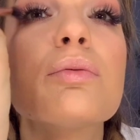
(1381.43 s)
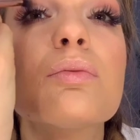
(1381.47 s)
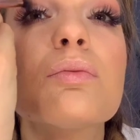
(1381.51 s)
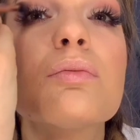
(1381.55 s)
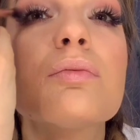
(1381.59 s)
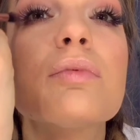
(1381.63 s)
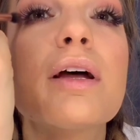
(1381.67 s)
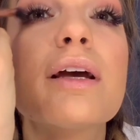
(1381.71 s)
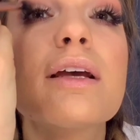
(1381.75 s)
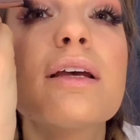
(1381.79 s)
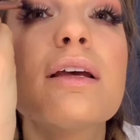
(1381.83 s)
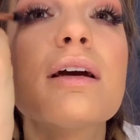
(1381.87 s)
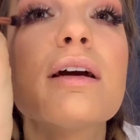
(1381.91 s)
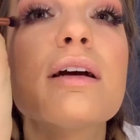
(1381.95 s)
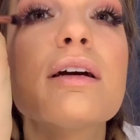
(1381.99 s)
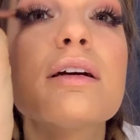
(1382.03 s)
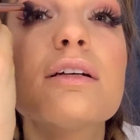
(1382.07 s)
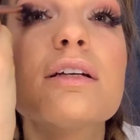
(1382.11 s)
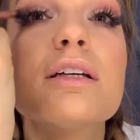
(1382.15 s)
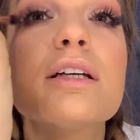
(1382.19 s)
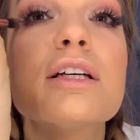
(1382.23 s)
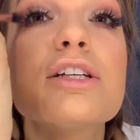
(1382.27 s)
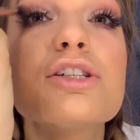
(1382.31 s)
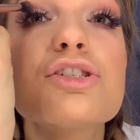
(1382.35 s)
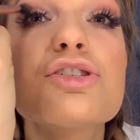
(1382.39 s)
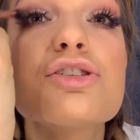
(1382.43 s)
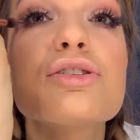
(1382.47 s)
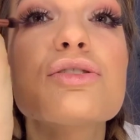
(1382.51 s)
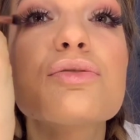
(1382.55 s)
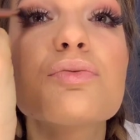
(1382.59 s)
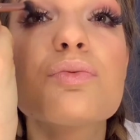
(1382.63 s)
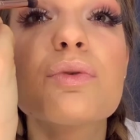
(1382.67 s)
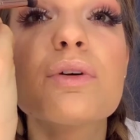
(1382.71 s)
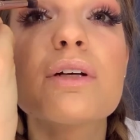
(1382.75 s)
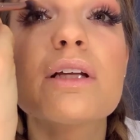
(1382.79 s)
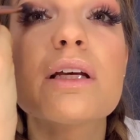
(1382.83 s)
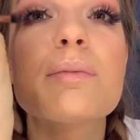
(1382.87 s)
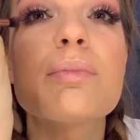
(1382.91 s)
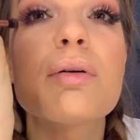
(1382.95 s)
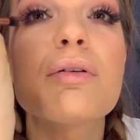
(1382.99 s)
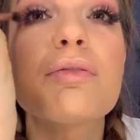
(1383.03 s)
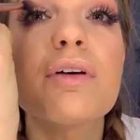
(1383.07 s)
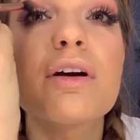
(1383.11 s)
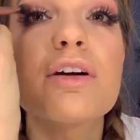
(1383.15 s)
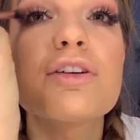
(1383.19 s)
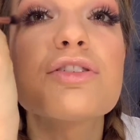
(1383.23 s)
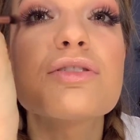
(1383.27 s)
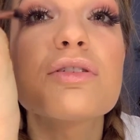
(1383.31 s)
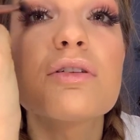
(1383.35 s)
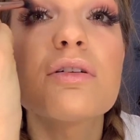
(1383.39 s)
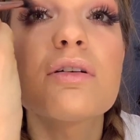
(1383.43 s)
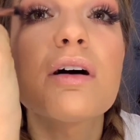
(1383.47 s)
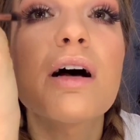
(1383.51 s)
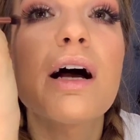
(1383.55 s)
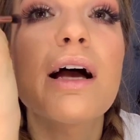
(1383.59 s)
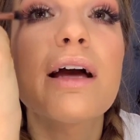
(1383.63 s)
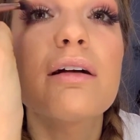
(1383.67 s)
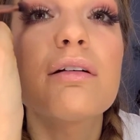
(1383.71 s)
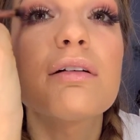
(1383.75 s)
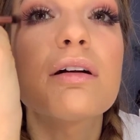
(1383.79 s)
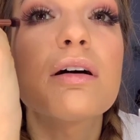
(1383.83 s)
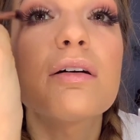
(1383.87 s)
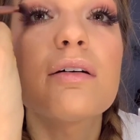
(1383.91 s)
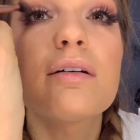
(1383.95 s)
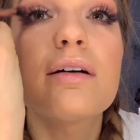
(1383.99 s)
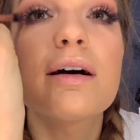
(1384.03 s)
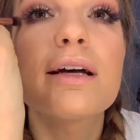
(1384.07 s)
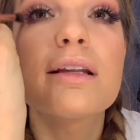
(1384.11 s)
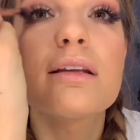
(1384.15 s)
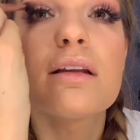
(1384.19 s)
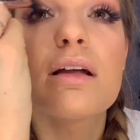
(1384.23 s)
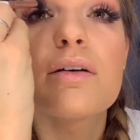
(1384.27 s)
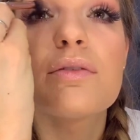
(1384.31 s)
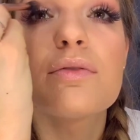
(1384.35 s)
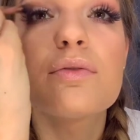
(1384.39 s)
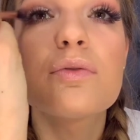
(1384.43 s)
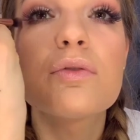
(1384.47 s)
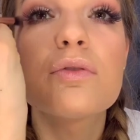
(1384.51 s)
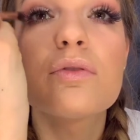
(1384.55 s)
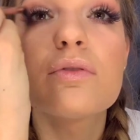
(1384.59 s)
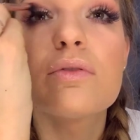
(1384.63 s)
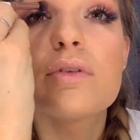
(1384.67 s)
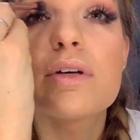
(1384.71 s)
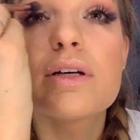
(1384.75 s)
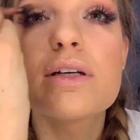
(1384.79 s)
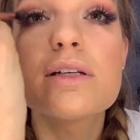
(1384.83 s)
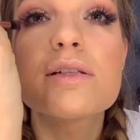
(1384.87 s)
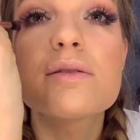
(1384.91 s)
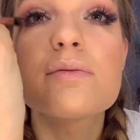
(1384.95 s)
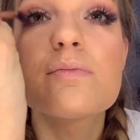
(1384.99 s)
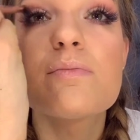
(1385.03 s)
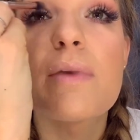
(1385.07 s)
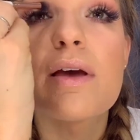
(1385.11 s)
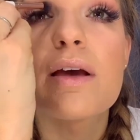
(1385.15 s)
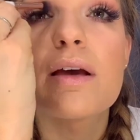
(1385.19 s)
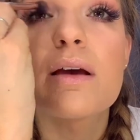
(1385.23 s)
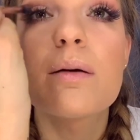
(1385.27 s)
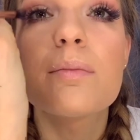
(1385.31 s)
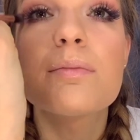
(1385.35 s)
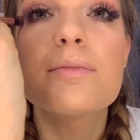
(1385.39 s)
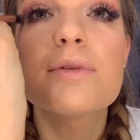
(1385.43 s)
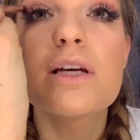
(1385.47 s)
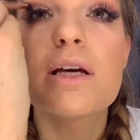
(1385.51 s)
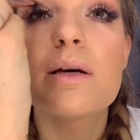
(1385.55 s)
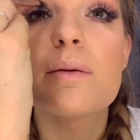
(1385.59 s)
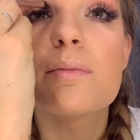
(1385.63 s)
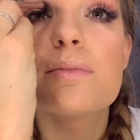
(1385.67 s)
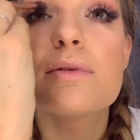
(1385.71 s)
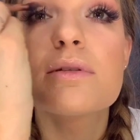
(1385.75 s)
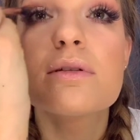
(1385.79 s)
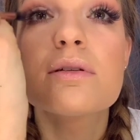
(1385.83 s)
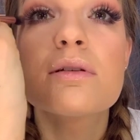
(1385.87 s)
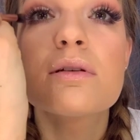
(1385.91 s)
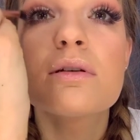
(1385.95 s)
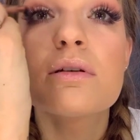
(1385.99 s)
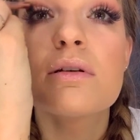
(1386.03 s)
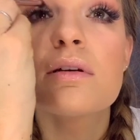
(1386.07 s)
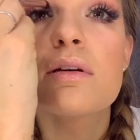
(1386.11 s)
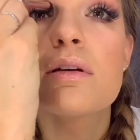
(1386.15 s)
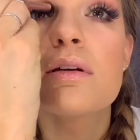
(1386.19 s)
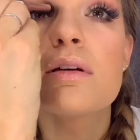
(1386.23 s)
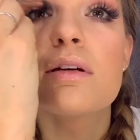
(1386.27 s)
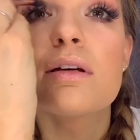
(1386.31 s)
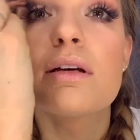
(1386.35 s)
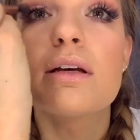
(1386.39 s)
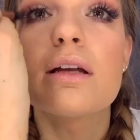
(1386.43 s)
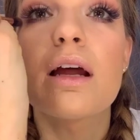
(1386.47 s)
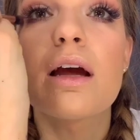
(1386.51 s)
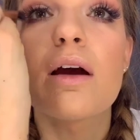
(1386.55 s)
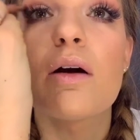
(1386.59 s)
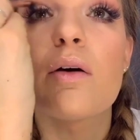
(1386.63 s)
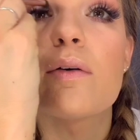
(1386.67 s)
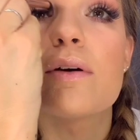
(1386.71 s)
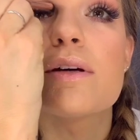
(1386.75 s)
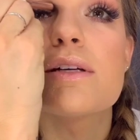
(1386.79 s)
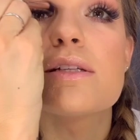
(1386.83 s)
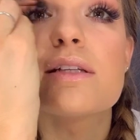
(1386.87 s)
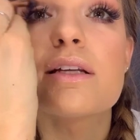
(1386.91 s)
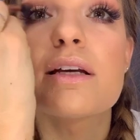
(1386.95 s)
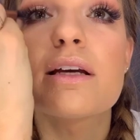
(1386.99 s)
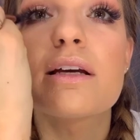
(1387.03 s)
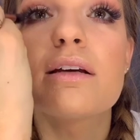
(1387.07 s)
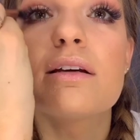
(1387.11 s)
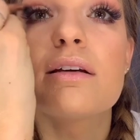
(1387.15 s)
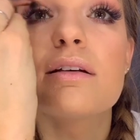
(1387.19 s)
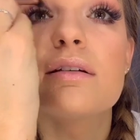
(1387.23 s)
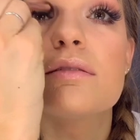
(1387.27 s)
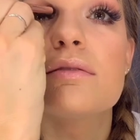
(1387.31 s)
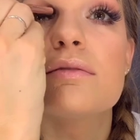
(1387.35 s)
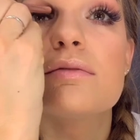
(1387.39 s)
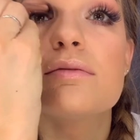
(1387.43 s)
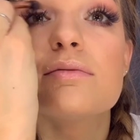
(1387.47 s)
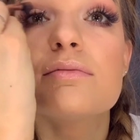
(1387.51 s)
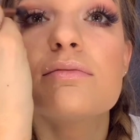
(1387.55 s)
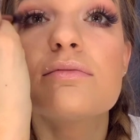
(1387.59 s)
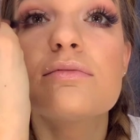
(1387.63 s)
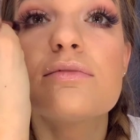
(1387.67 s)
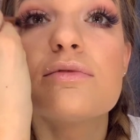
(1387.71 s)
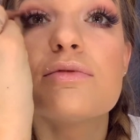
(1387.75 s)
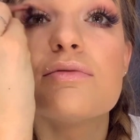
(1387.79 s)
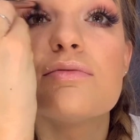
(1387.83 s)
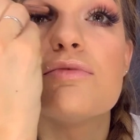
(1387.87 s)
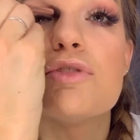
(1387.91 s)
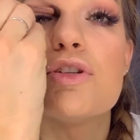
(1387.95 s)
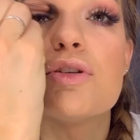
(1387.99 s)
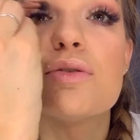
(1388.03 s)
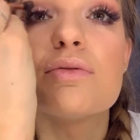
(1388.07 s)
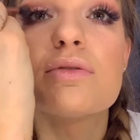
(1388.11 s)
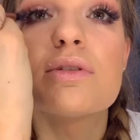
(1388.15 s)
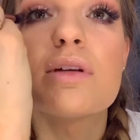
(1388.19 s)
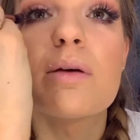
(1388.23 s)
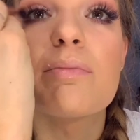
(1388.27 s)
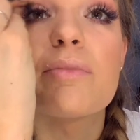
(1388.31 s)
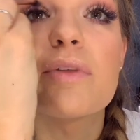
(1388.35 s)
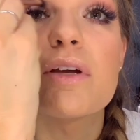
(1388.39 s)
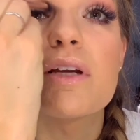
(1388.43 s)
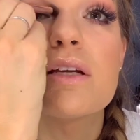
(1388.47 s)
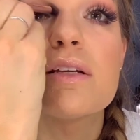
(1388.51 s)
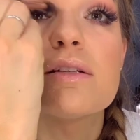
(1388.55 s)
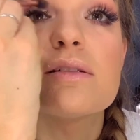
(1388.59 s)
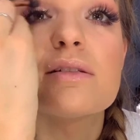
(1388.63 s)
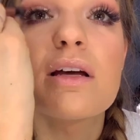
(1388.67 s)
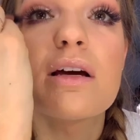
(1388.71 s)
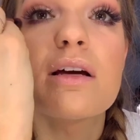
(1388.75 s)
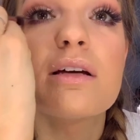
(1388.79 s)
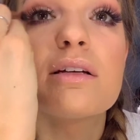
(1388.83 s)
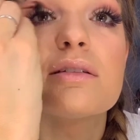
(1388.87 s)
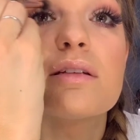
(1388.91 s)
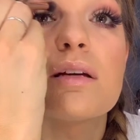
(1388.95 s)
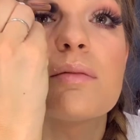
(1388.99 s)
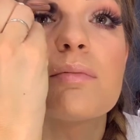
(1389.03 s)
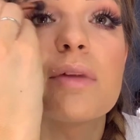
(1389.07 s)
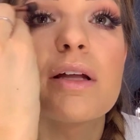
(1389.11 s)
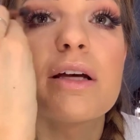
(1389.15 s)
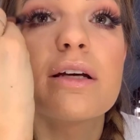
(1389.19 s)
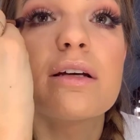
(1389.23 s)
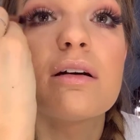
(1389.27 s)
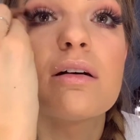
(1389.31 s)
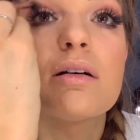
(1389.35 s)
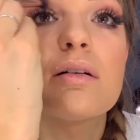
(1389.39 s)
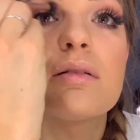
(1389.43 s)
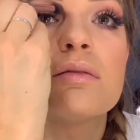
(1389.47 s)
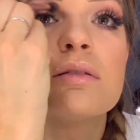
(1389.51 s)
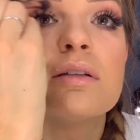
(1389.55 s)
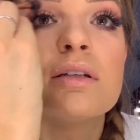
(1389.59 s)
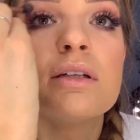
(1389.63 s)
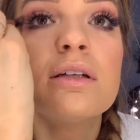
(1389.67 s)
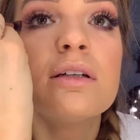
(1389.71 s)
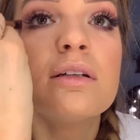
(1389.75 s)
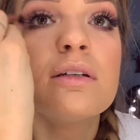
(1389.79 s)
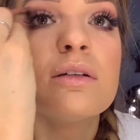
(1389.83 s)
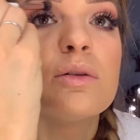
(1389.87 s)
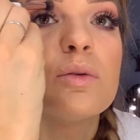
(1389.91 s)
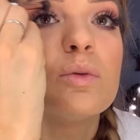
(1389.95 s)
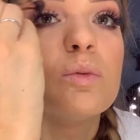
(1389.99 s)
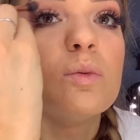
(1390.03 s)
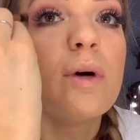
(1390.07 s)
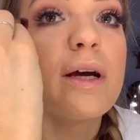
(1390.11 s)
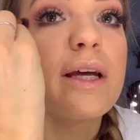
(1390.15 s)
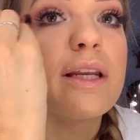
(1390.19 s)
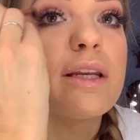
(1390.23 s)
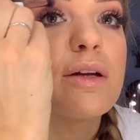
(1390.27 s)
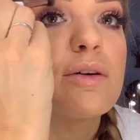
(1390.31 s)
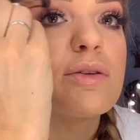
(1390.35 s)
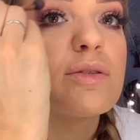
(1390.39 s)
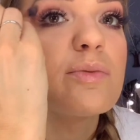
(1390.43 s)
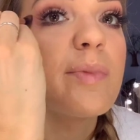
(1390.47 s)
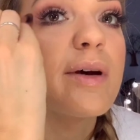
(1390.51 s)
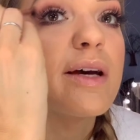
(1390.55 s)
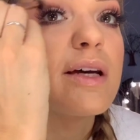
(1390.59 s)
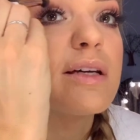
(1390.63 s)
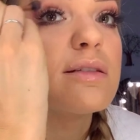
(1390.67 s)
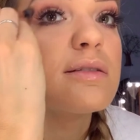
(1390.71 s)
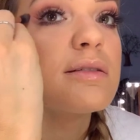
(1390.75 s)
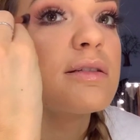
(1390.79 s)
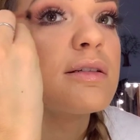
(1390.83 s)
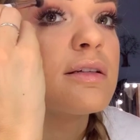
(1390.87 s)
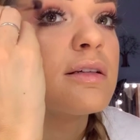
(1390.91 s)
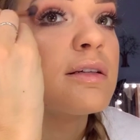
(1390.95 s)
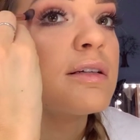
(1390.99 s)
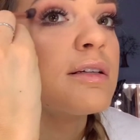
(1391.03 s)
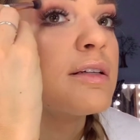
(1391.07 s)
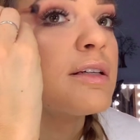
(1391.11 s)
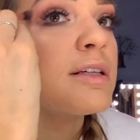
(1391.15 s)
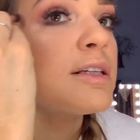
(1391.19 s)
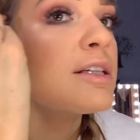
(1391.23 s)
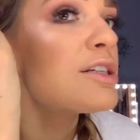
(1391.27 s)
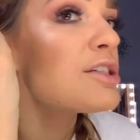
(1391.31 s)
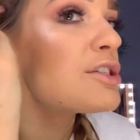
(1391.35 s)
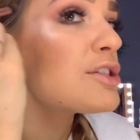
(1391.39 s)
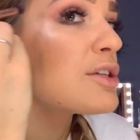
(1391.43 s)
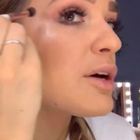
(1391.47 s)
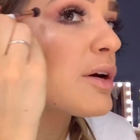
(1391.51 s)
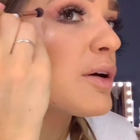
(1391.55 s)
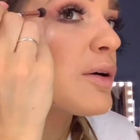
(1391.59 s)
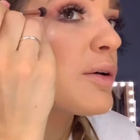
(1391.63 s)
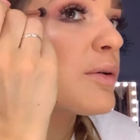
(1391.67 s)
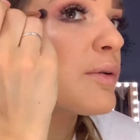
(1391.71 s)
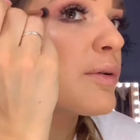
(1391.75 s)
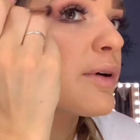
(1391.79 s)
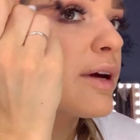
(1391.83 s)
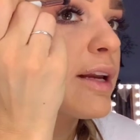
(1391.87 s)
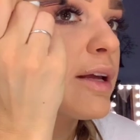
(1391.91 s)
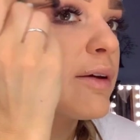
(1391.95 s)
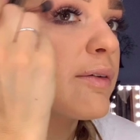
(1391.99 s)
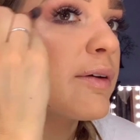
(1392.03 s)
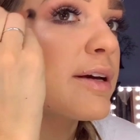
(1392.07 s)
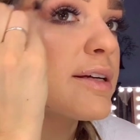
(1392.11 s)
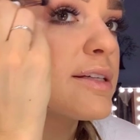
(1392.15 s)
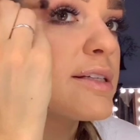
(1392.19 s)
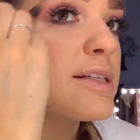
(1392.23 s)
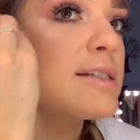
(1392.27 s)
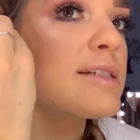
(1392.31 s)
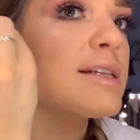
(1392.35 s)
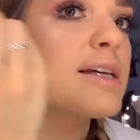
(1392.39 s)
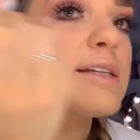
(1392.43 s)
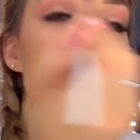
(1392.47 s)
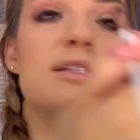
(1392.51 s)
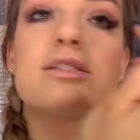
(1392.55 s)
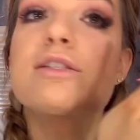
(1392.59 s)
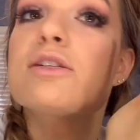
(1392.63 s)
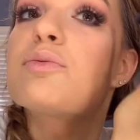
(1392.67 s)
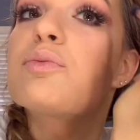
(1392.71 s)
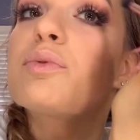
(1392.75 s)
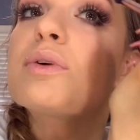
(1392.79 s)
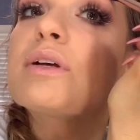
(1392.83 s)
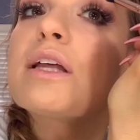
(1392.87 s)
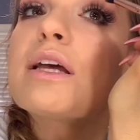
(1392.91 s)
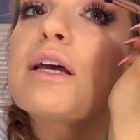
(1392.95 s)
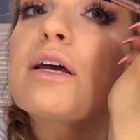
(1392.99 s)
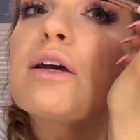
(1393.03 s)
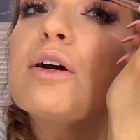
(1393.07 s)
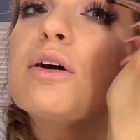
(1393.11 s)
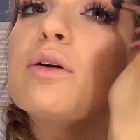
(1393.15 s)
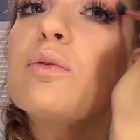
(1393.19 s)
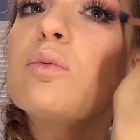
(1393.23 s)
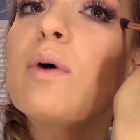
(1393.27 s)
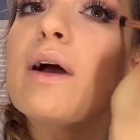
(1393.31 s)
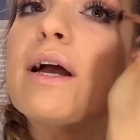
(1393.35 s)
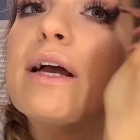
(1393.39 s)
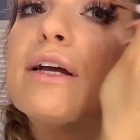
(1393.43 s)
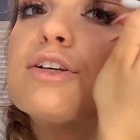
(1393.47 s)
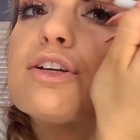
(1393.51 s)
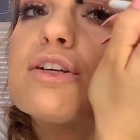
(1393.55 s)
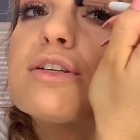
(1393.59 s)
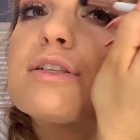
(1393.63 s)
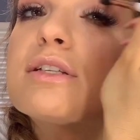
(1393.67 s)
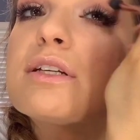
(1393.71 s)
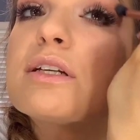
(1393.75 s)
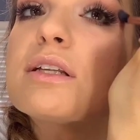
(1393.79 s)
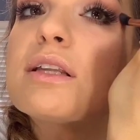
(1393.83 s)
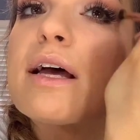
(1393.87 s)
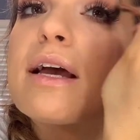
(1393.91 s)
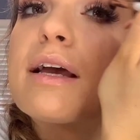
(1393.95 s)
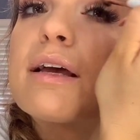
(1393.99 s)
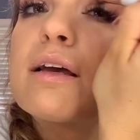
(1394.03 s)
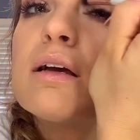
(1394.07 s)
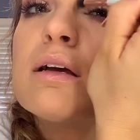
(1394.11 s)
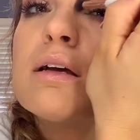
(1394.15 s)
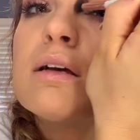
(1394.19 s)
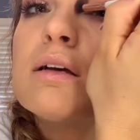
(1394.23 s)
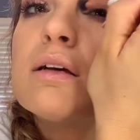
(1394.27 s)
like he's just really professional. I don't know. I love his makeup tips and I always like do something he says. I'm like, oh, Wayne knows best. So anyways, he says it's a really good way just to like